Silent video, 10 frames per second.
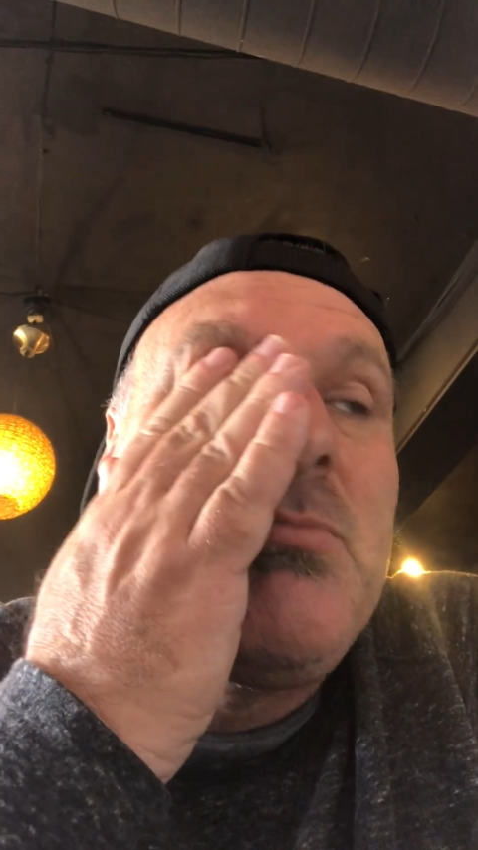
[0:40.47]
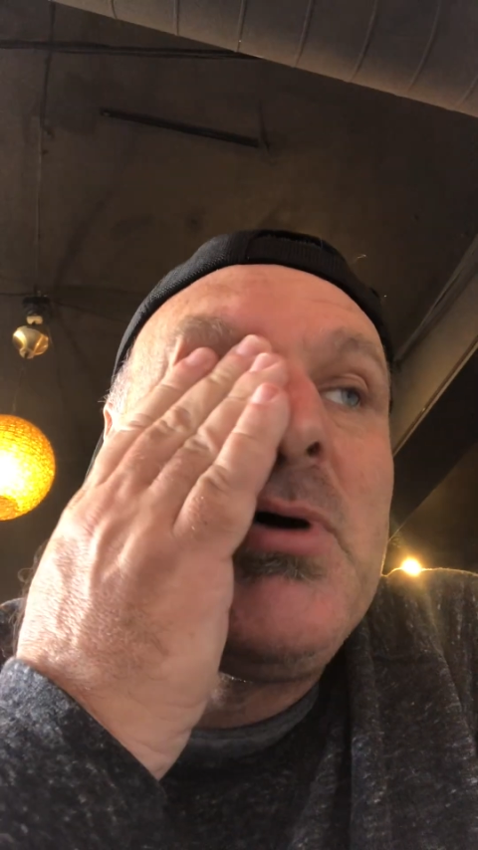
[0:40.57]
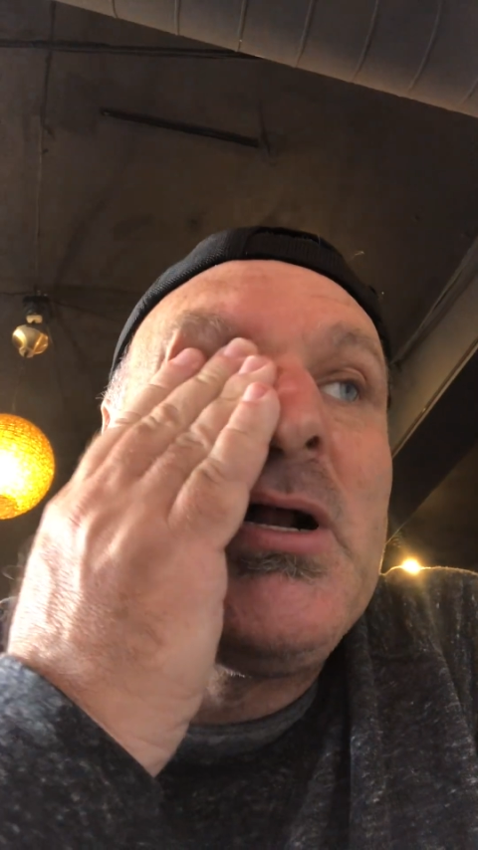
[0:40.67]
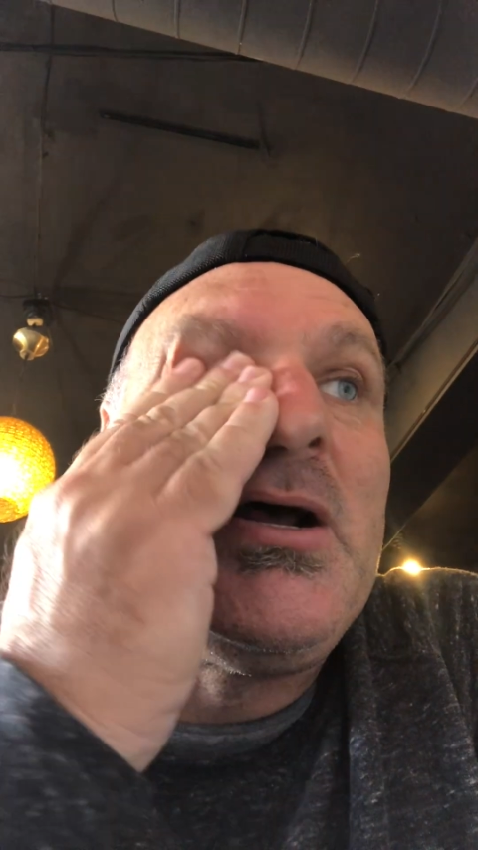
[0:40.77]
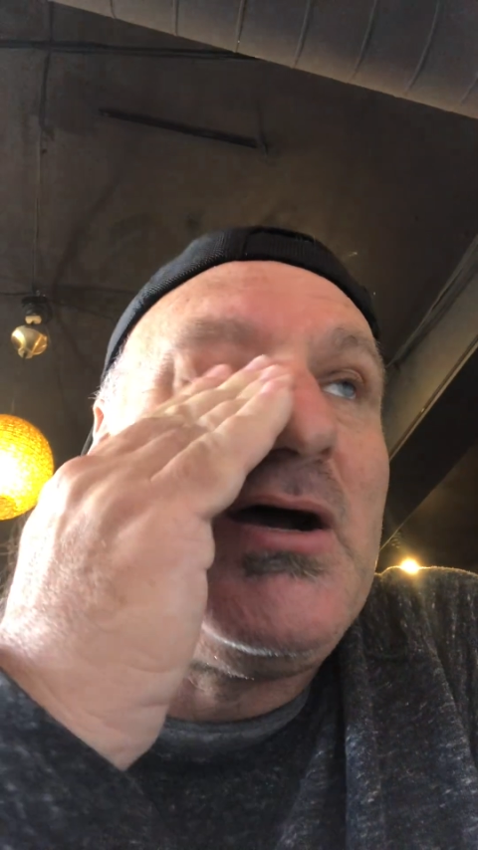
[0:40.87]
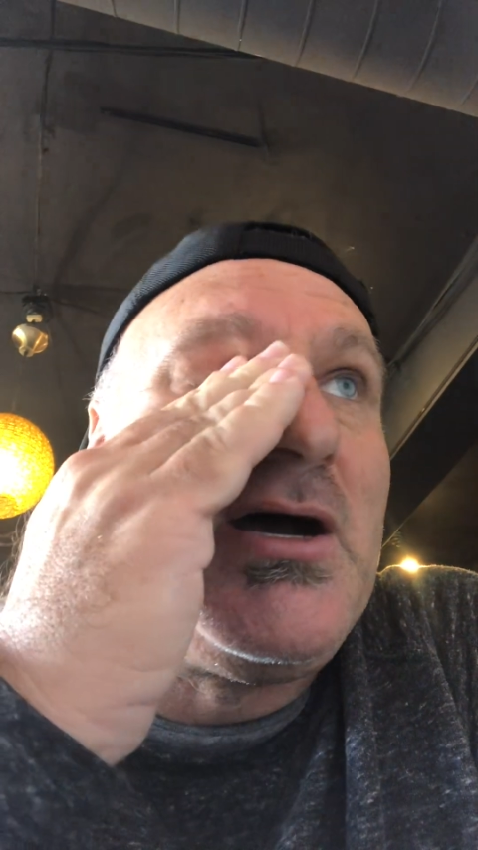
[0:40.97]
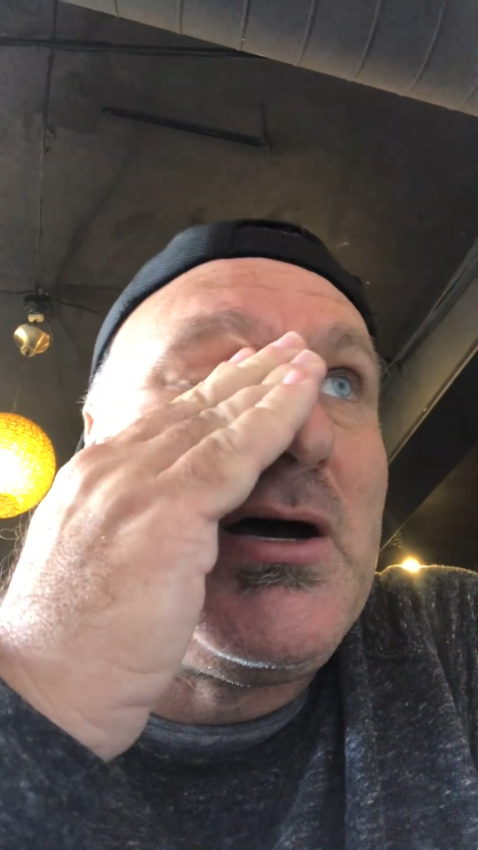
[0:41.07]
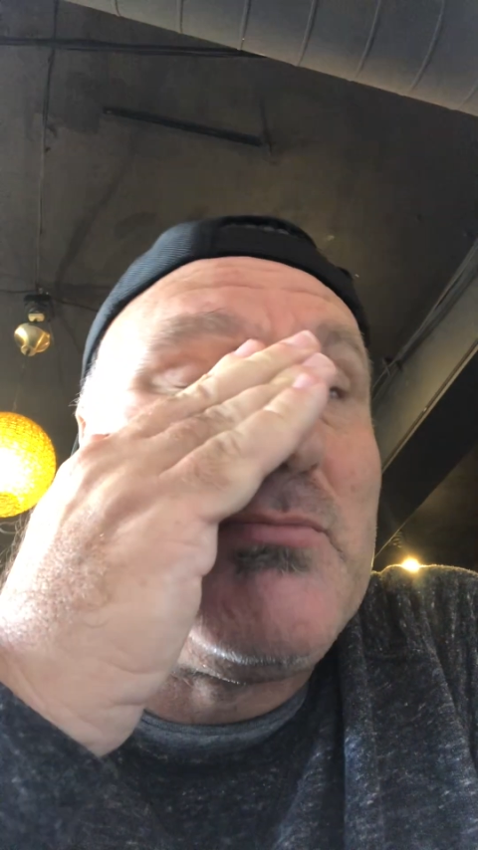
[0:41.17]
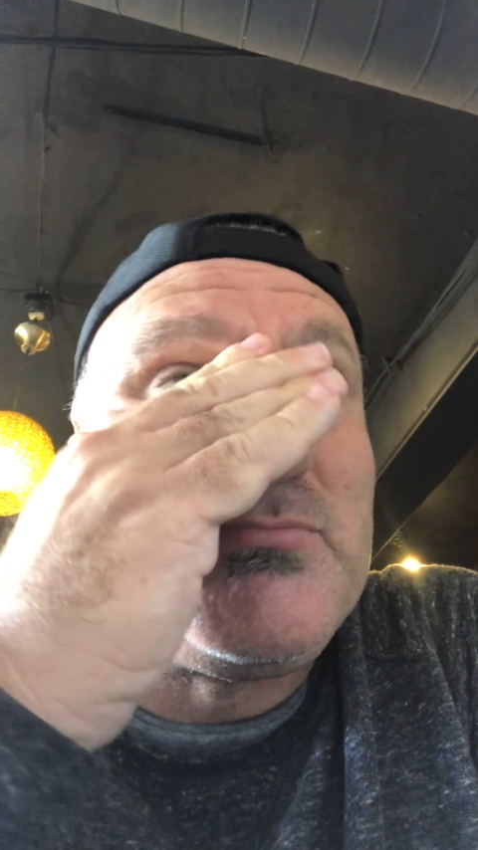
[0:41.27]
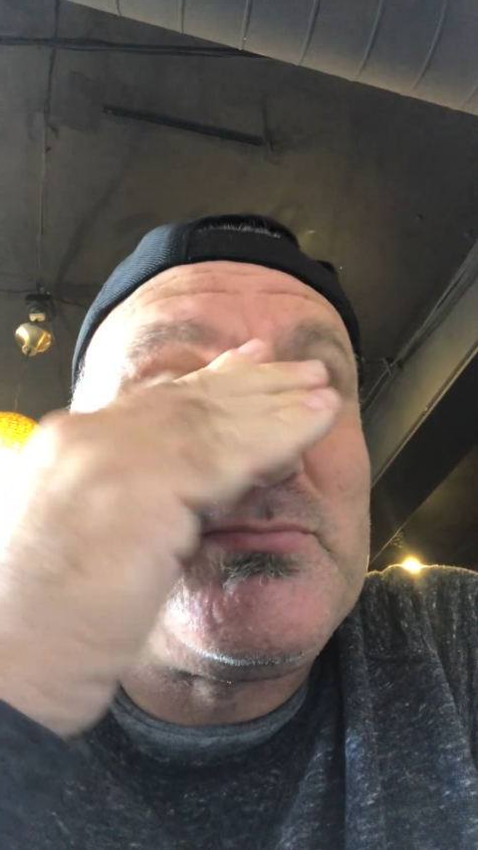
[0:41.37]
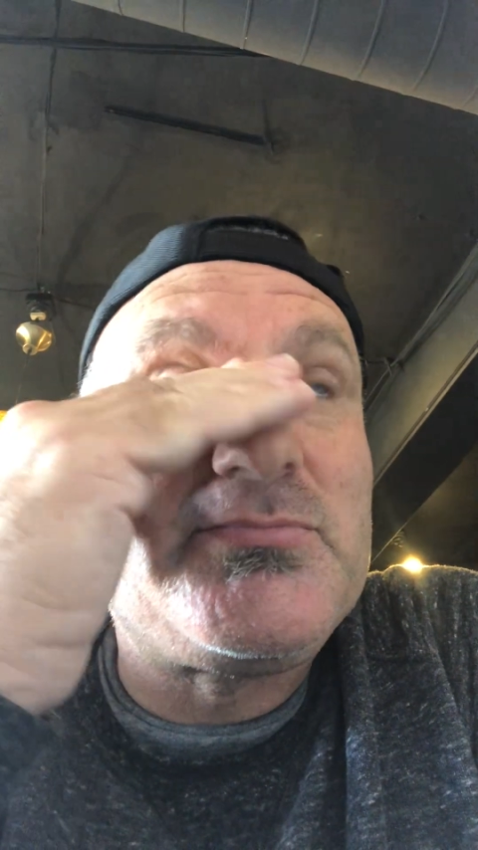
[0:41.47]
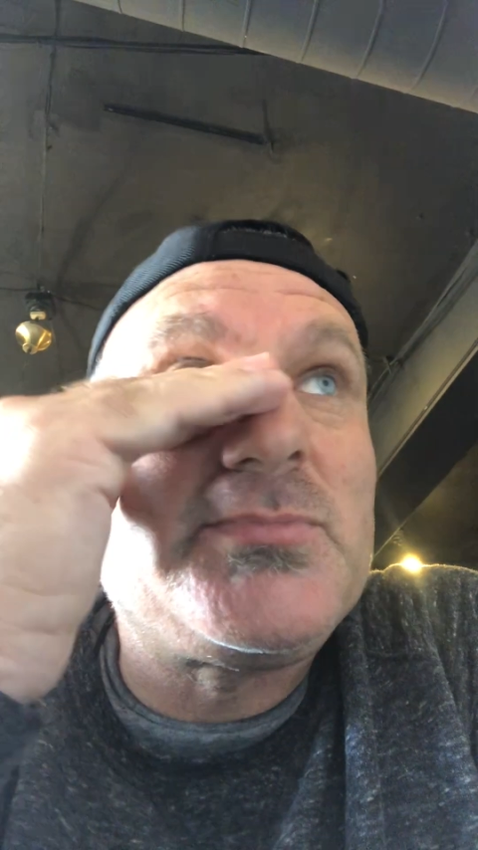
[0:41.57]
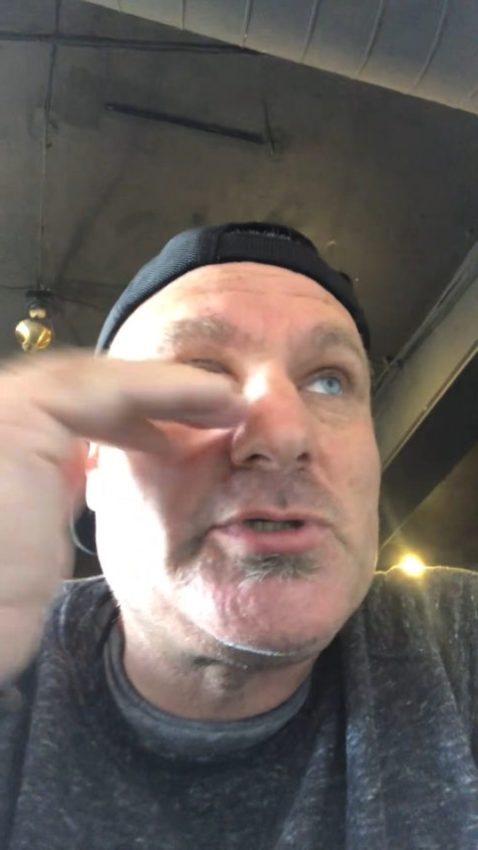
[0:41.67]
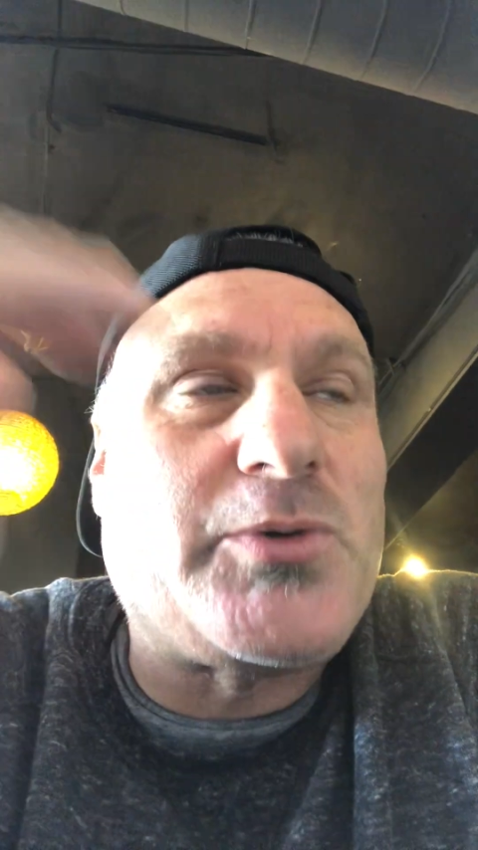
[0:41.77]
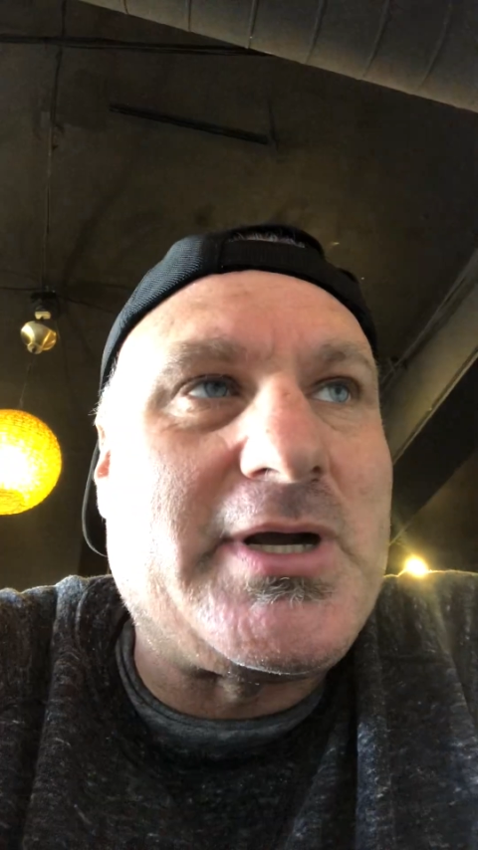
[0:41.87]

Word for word: But um, so